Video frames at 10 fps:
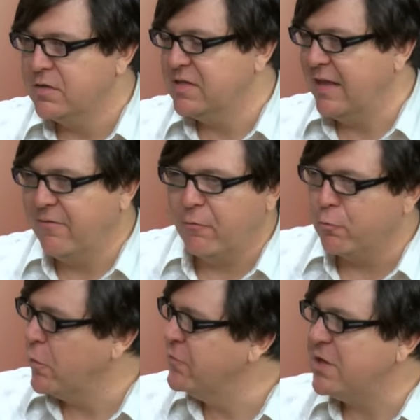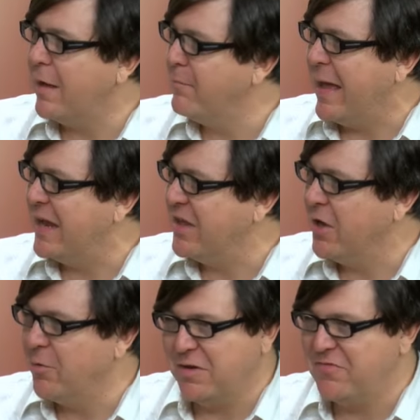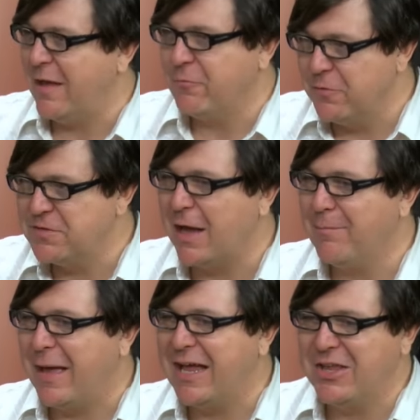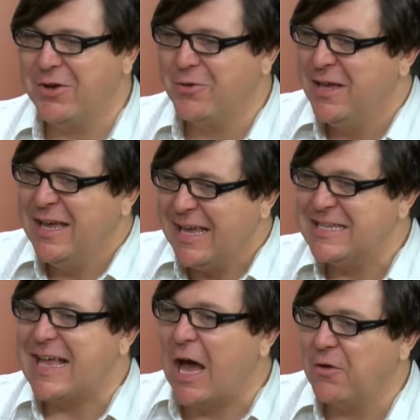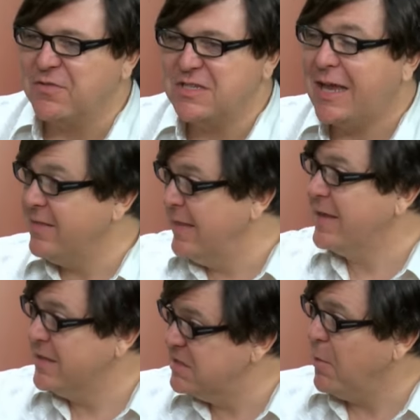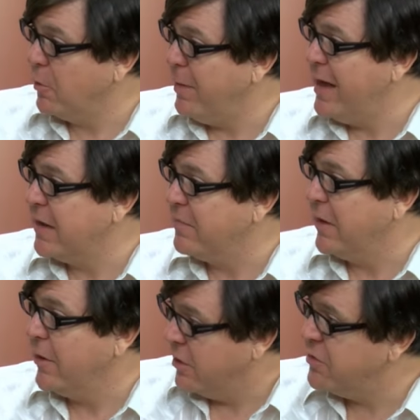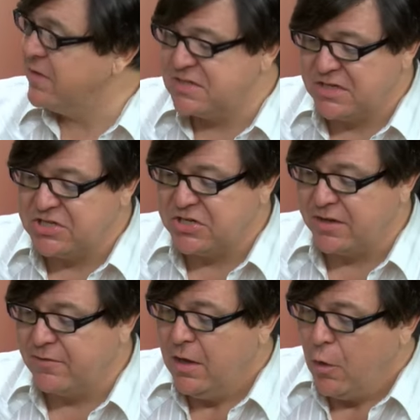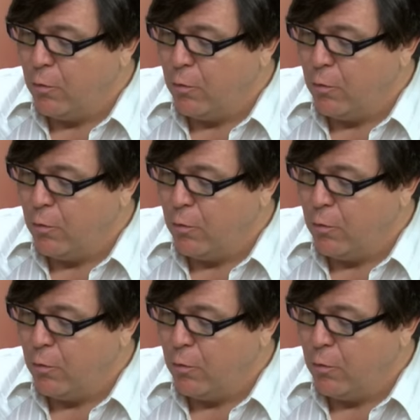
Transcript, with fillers: So they have a rooftop patio, and if that rooftop patio is out of sight, they can smoke pot up there under this initiative.